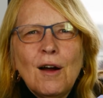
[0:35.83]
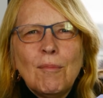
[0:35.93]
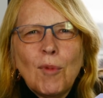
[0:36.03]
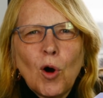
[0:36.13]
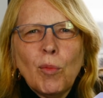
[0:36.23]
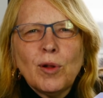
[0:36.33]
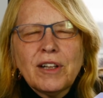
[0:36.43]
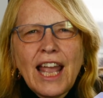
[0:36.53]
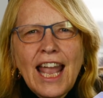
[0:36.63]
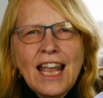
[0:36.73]
mobile
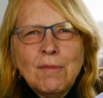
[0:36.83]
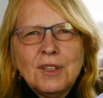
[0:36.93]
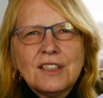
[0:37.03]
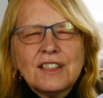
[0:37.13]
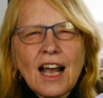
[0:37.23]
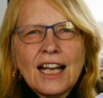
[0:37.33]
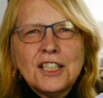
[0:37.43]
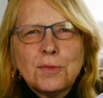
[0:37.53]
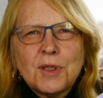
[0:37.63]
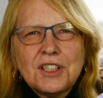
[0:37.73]
game designed
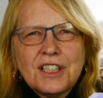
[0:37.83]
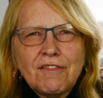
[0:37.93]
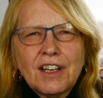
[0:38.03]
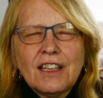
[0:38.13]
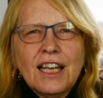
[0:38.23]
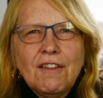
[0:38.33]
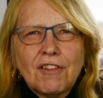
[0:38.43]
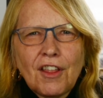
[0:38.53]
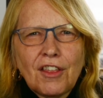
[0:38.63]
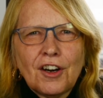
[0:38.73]
specifically
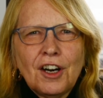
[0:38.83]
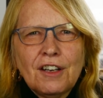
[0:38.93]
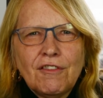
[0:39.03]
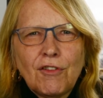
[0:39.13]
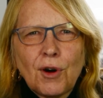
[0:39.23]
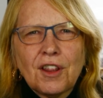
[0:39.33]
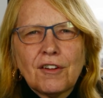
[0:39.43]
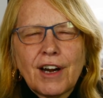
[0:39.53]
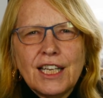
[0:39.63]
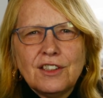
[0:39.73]
for third and fourth
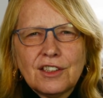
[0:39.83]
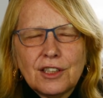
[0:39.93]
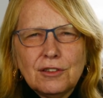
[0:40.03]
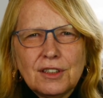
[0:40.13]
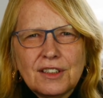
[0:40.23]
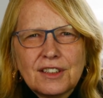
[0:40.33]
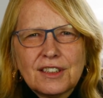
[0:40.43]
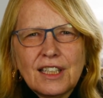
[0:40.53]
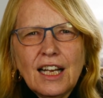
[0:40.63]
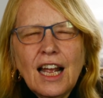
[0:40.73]
grade students.